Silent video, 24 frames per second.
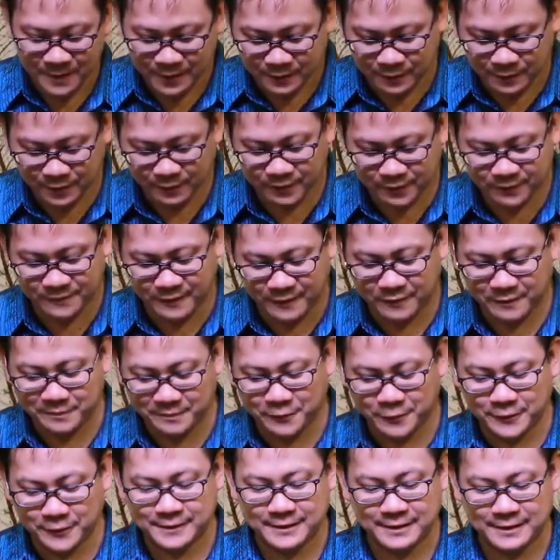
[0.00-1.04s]
You know, it's very
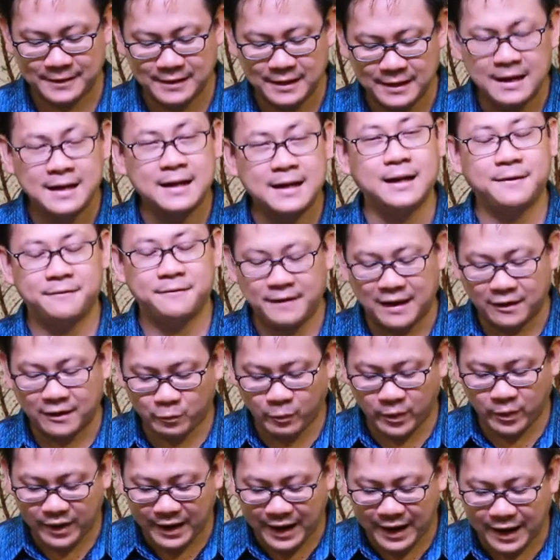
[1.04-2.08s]
important. In fact,
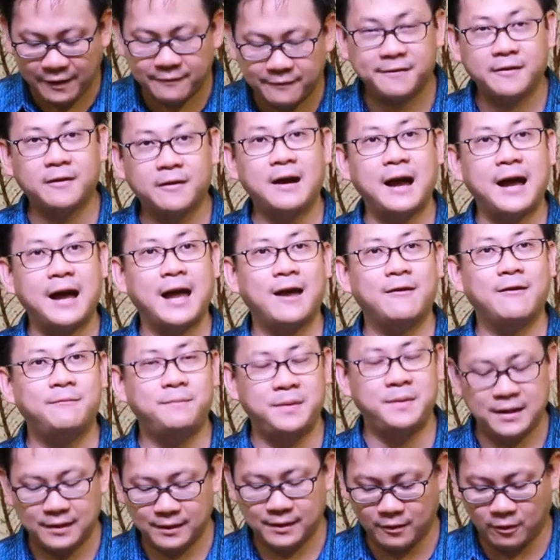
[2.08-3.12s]
wherever I have
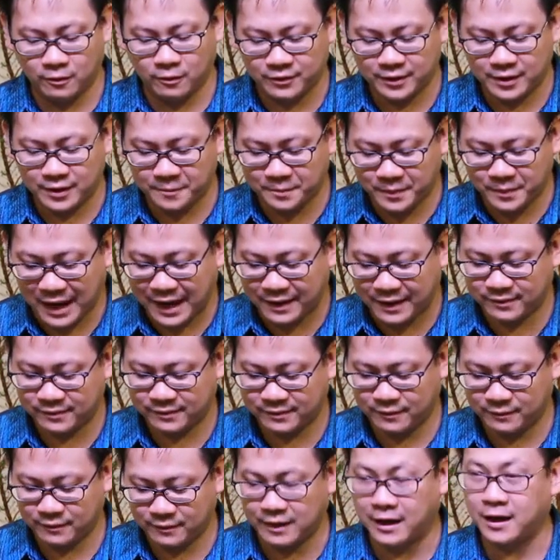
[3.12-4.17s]
been over the
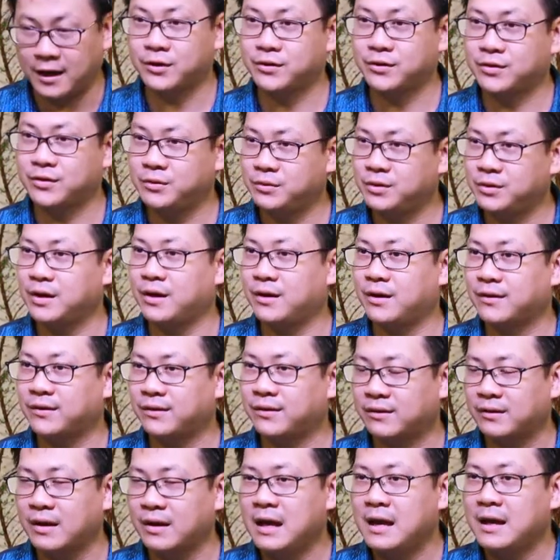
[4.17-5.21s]
past 2
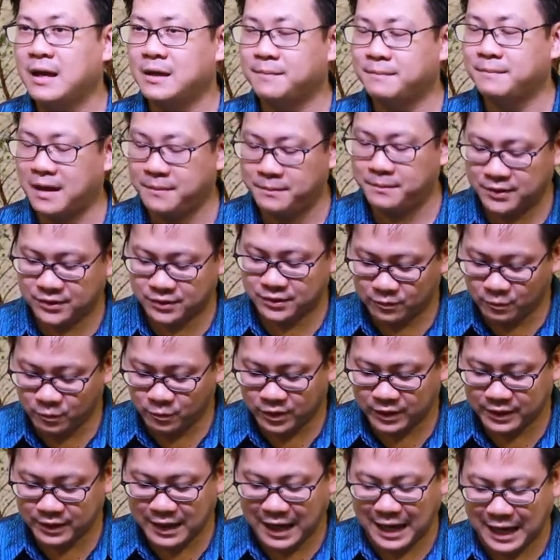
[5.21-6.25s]
years in my mission
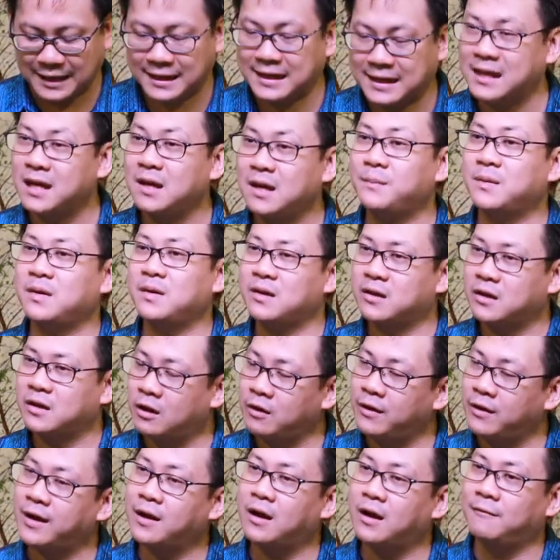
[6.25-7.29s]
work, I keep
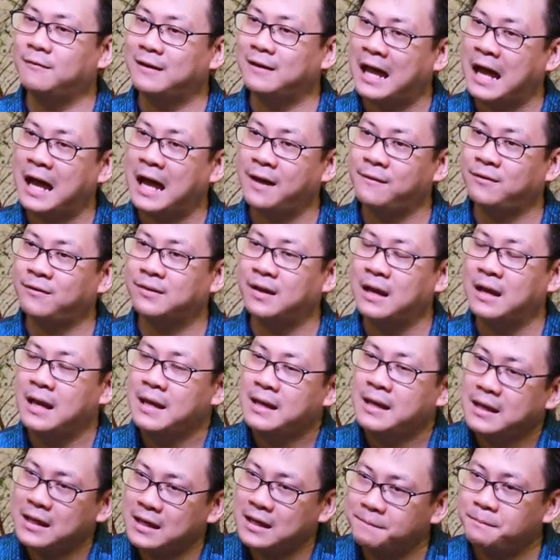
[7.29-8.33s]
hearing of lives
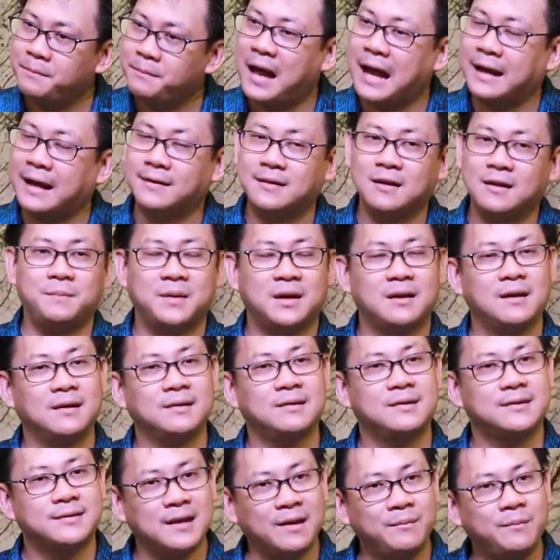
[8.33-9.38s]
impacted because
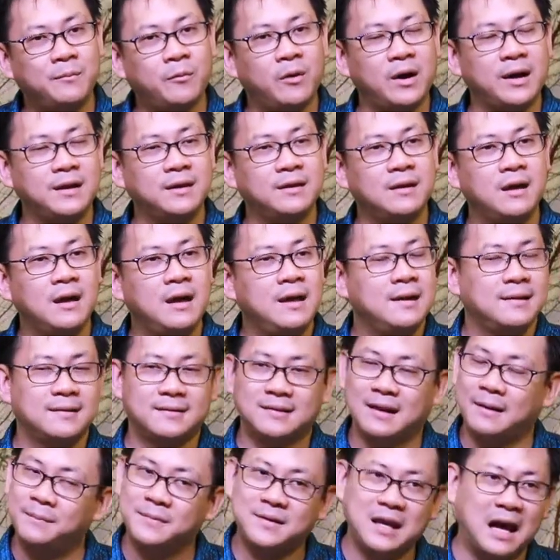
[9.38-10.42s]
someone,
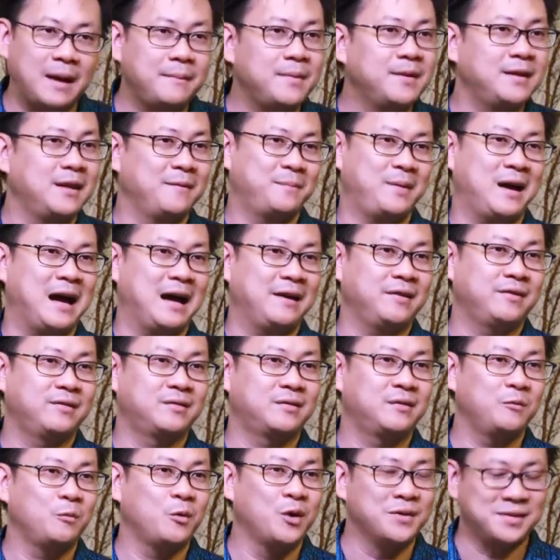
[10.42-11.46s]
sometime in the
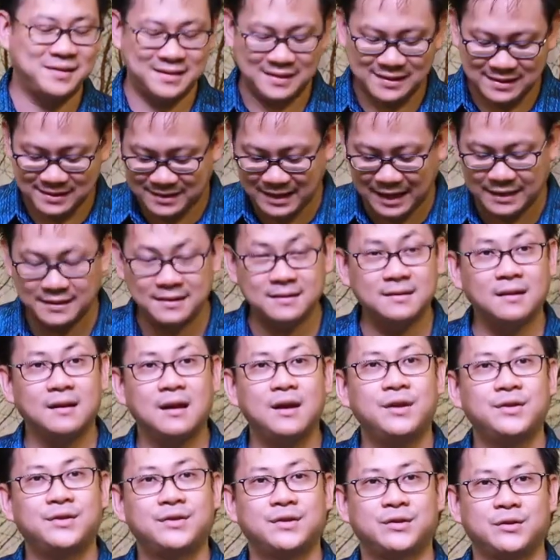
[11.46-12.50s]
past, was sent
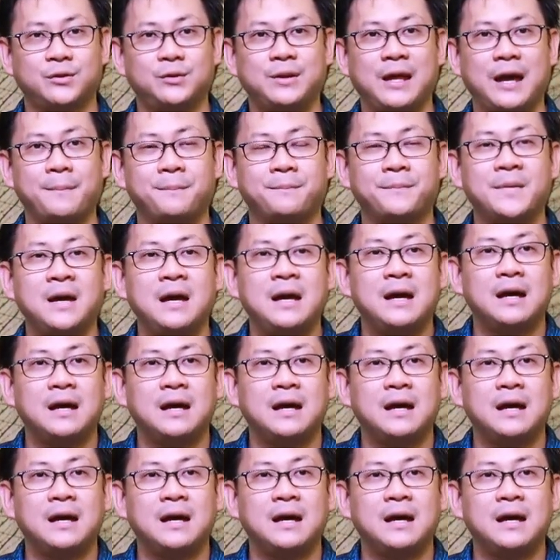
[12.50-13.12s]
to them.